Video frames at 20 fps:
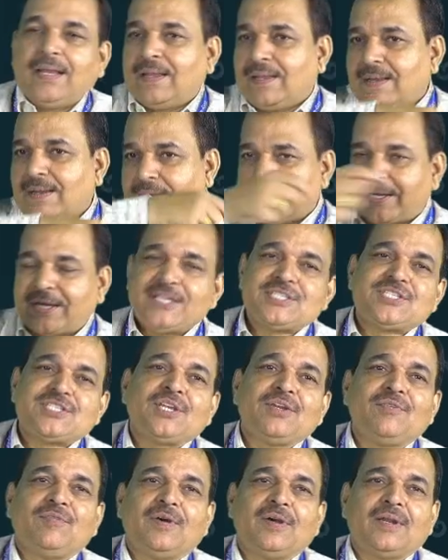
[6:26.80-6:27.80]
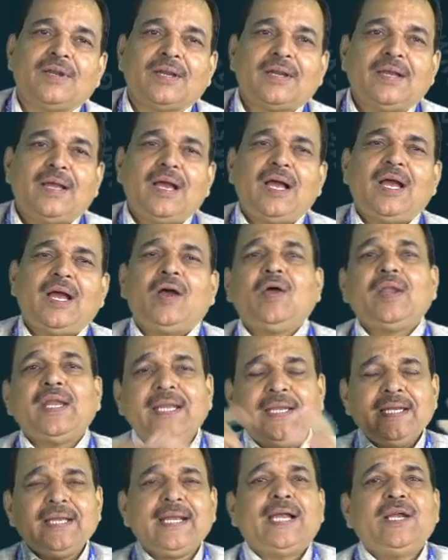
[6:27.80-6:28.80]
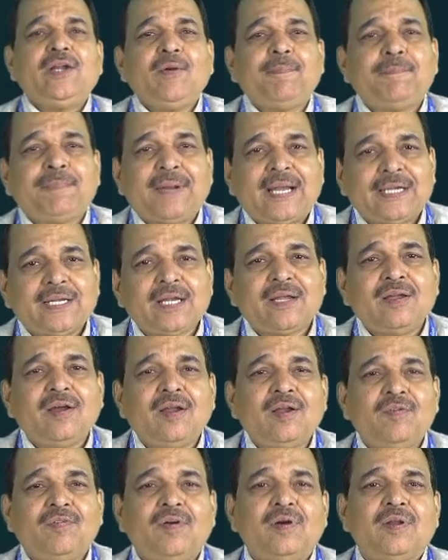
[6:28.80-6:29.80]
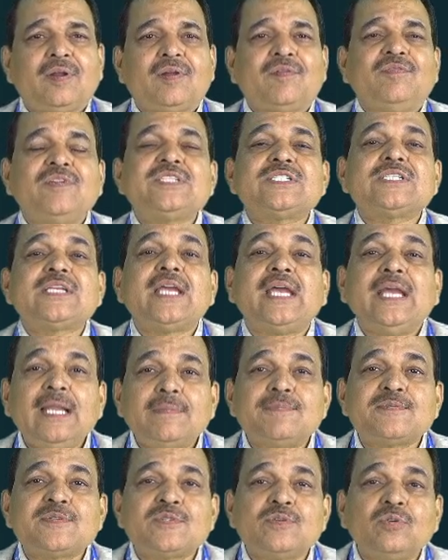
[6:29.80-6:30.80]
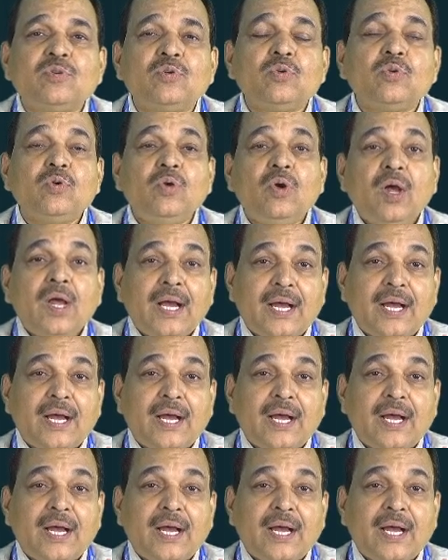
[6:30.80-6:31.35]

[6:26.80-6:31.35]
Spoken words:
tracing work, or any kind of practical work which helps you to